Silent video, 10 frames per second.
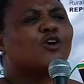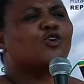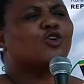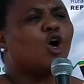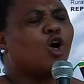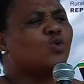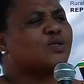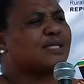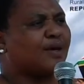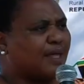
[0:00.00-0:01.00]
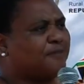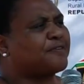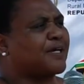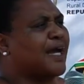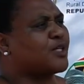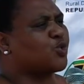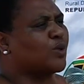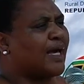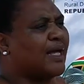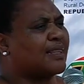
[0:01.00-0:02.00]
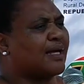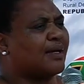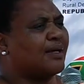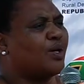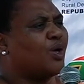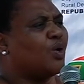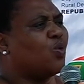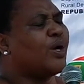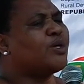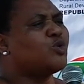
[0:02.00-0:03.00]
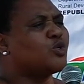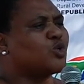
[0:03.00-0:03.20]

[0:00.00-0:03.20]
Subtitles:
grow South Africa together when you